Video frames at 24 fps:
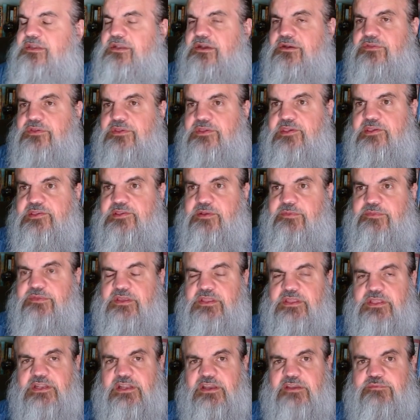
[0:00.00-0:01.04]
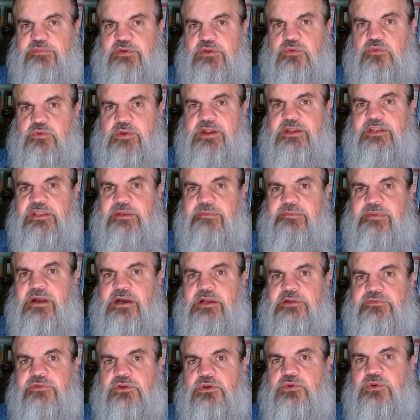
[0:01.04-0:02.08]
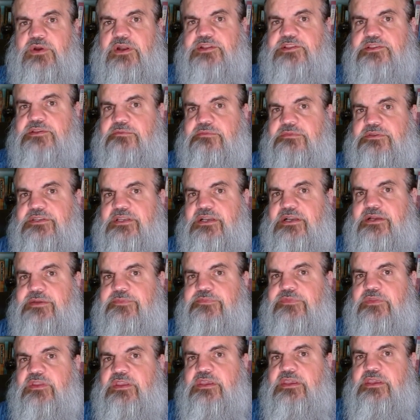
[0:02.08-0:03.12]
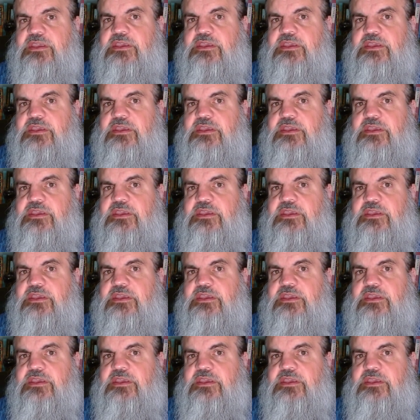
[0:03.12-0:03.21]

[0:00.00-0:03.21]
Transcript: Now, this is something that I've been writing about for quite some time.